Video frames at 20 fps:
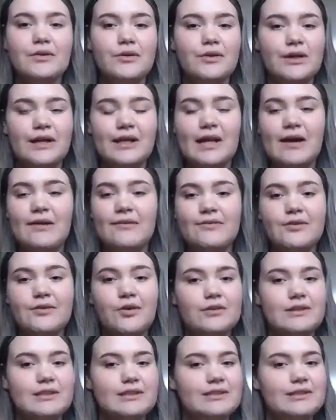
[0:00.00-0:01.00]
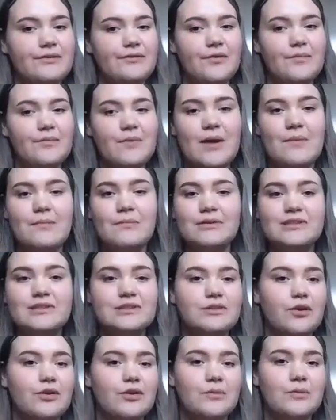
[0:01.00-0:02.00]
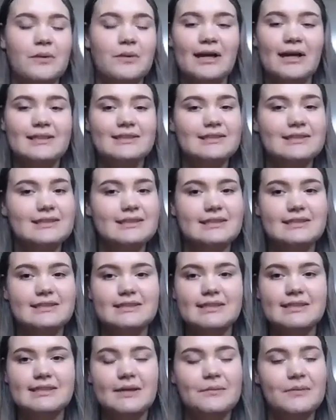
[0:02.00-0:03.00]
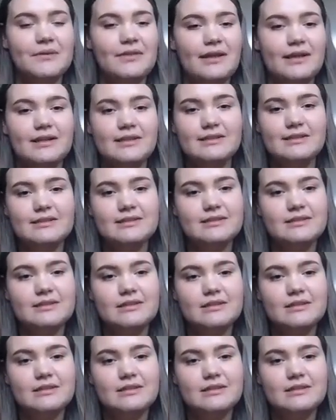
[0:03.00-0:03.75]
looking after all these different members and all the behind the scene type of things?